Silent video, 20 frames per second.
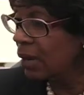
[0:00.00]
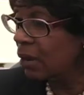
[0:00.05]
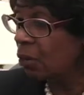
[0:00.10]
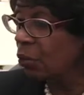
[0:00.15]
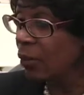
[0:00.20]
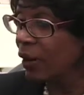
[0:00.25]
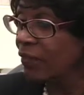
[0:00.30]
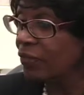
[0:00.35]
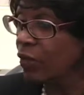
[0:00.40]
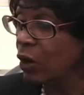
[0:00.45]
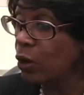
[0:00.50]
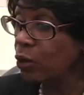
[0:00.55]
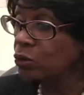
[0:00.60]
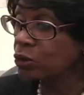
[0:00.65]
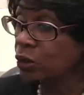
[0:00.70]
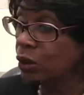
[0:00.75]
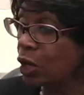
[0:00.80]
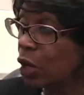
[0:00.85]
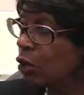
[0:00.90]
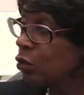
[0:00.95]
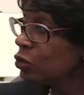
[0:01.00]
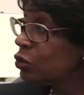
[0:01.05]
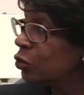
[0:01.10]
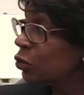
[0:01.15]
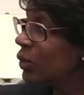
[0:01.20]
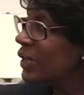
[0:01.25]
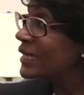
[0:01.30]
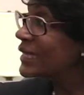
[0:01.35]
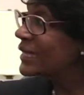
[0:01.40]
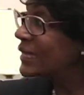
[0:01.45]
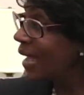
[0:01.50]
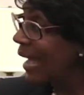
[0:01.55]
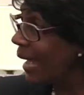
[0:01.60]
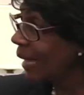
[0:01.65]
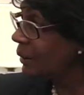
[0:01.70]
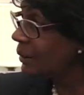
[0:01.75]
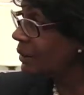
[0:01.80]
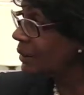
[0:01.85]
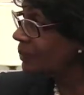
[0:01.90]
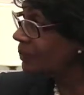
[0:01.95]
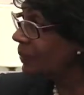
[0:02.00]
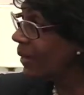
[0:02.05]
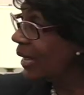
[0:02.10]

when those loans reset,